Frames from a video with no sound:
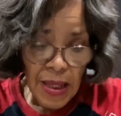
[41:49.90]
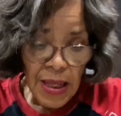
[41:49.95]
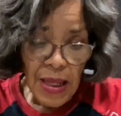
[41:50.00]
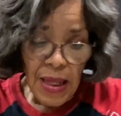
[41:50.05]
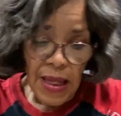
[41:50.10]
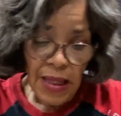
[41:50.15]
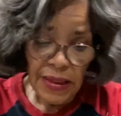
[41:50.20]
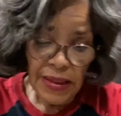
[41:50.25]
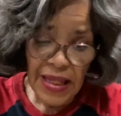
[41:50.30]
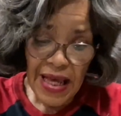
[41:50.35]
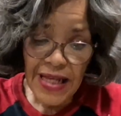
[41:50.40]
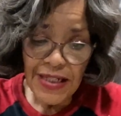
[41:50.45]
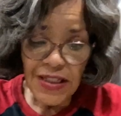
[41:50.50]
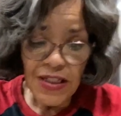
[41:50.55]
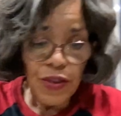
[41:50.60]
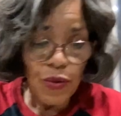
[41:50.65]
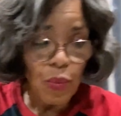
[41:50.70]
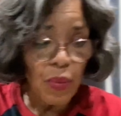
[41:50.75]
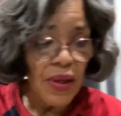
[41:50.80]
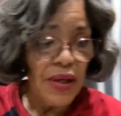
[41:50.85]
And that's the
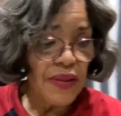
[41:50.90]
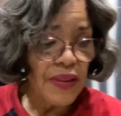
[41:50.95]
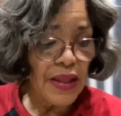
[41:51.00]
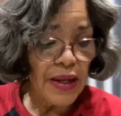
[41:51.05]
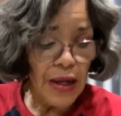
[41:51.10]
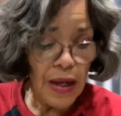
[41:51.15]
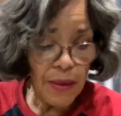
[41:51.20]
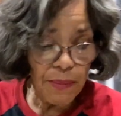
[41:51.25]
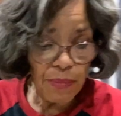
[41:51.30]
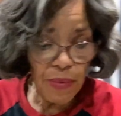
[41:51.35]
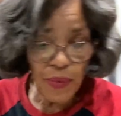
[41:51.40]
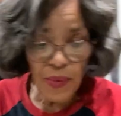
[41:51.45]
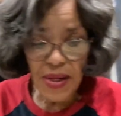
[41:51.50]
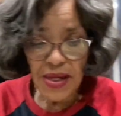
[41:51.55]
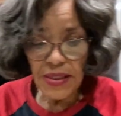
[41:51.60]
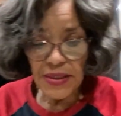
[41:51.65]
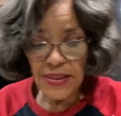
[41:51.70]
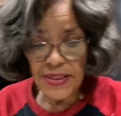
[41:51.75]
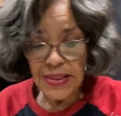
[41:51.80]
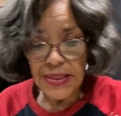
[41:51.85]
way that
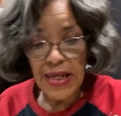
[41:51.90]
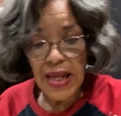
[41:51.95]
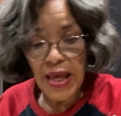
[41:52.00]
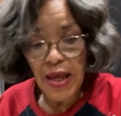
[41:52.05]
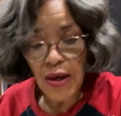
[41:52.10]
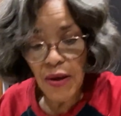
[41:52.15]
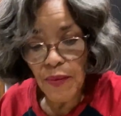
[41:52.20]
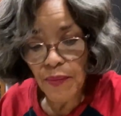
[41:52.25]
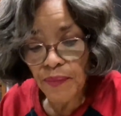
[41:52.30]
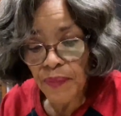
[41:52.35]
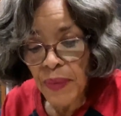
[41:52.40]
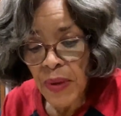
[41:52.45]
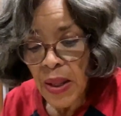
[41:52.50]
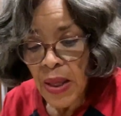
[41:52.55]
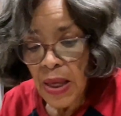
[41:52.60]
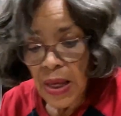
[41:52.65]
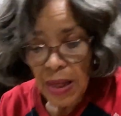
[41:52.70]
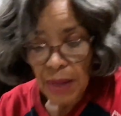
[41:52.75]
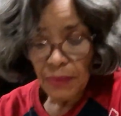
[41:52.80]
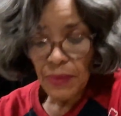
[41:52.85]
operates. Now,
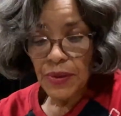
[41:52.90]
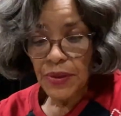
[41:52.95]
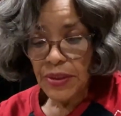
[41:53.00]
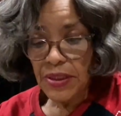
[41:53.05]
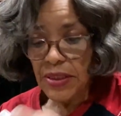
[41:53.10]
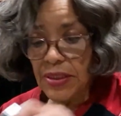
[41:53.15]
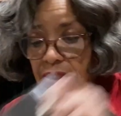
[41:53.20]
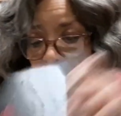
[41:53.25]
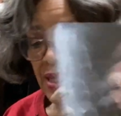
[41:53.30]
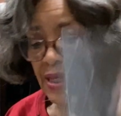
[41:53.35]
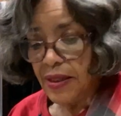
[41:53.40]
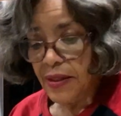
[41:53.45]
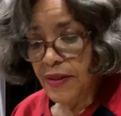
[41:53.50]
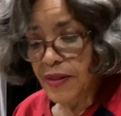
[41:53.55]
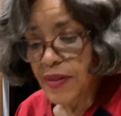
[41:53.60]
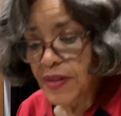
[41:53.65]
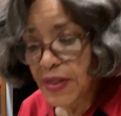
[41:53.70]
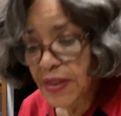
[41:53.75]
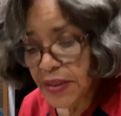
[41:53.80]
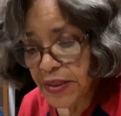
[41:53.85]
I'm going to take
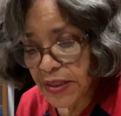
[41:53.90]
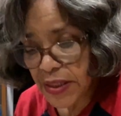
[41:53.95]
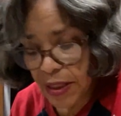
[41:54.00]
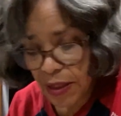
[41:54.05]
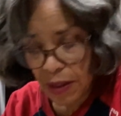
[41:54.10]
this